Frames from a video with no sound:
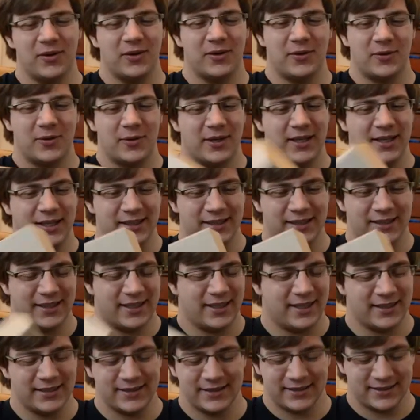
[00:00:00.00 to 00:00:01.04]
know why,
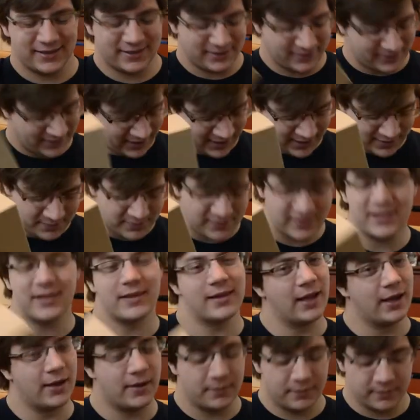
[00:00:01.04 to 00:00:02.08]
I, I'm
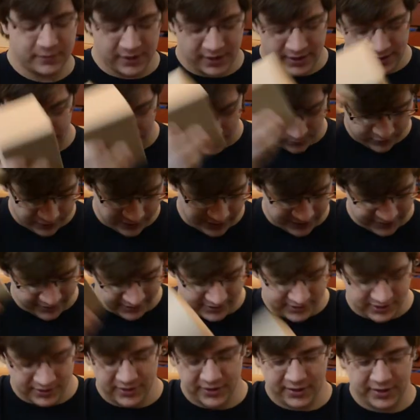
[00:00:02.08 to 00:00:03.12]
dumb in the brain,
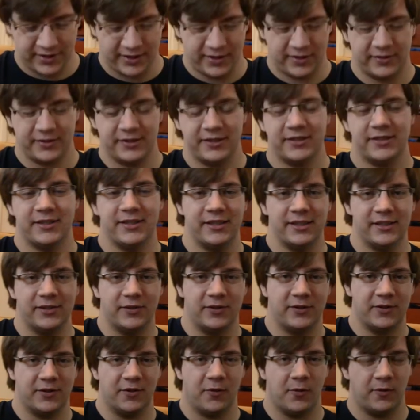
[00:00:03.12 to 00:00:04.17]
so you know, just
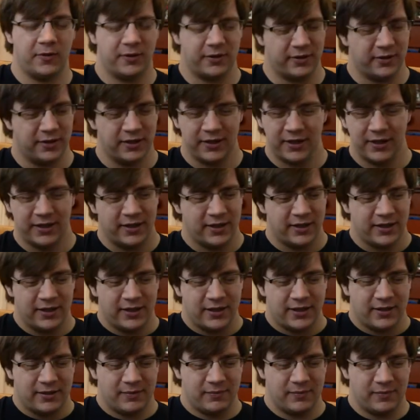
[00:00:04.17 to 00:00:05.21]
ignore the whole
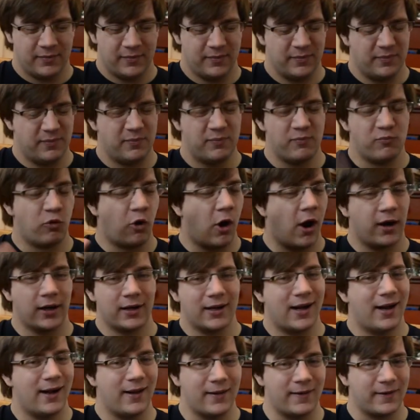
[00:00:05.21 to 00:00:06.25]
wrong
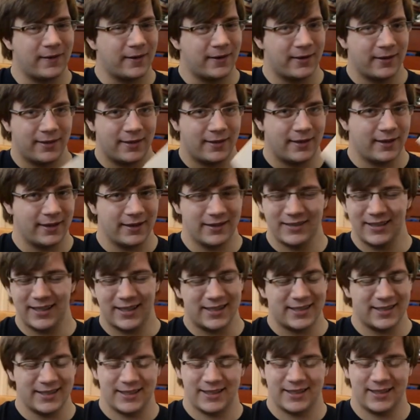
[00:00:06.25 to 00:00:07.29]
color thing
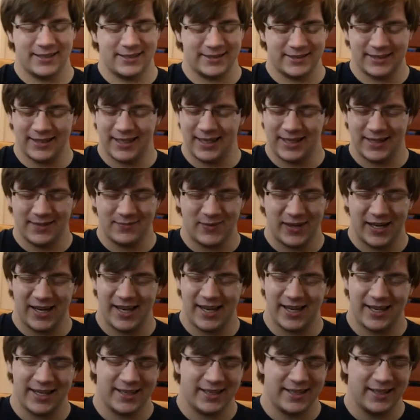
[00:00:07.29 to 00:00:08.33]
that I said in my
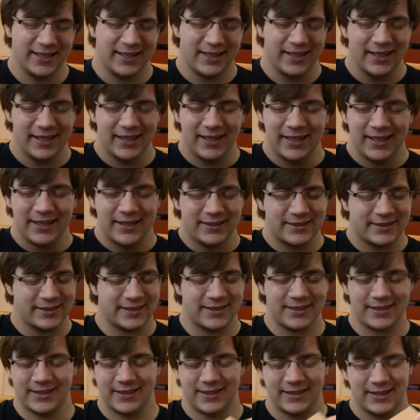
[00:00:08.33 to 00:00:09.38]
head.
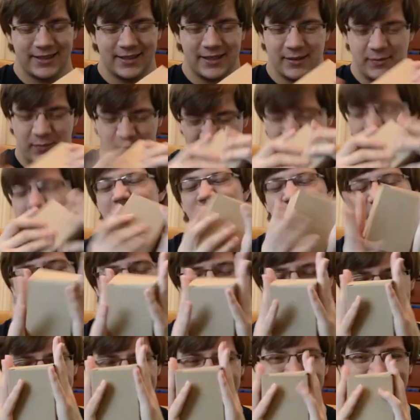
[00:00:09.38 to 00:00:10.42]
Just Brown
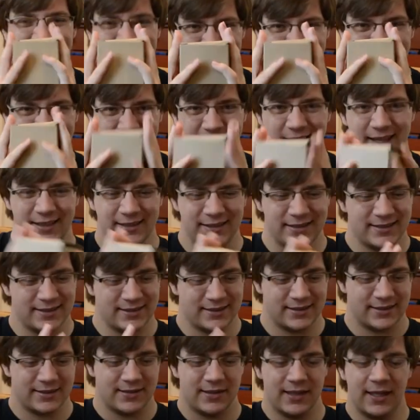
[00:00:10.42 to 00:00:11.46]
box. Yeah,
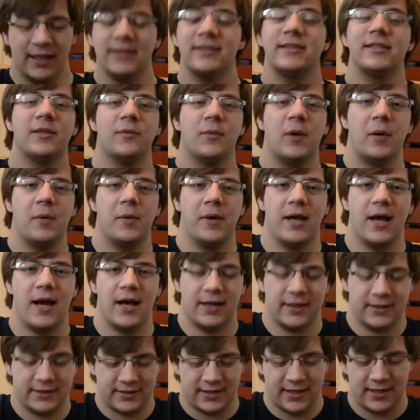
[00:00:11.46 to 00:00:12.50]
let's let's see what we got
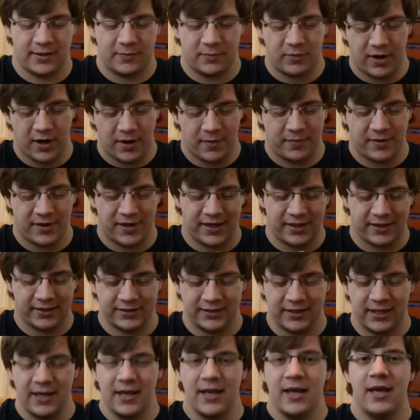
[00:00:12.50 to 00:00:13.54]
inside the brown box.
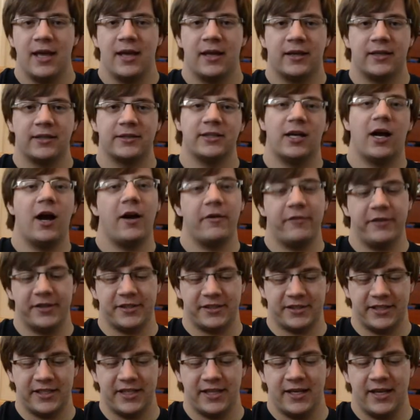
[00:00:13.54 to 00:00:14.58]
Because
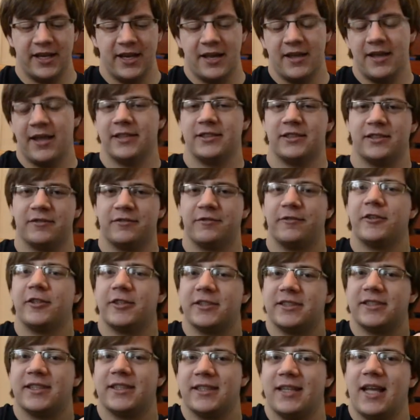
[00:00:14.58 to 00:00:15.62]
obviously, that's the
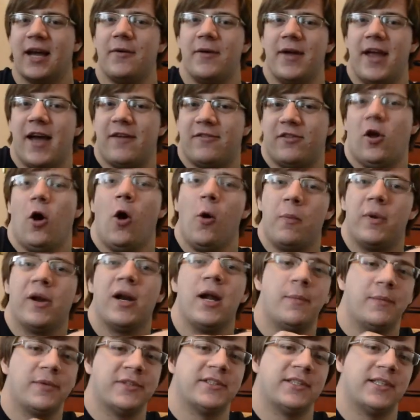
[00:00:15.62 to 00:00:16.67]
first thing that we have to open
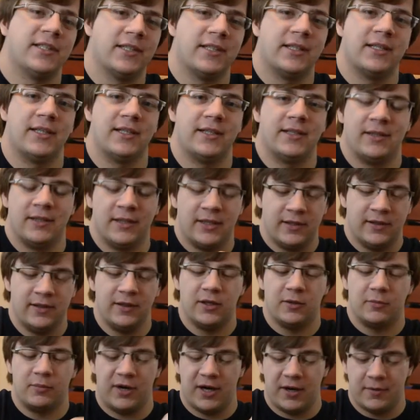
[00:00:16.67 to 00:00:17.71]
up is the
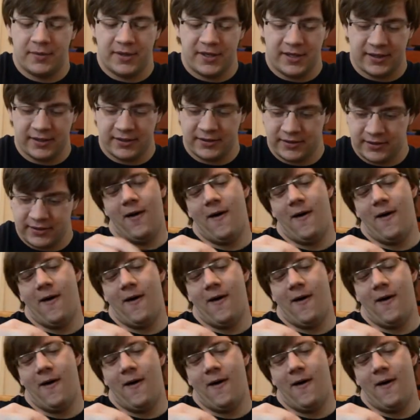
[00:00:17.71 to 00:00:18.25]
little brown box.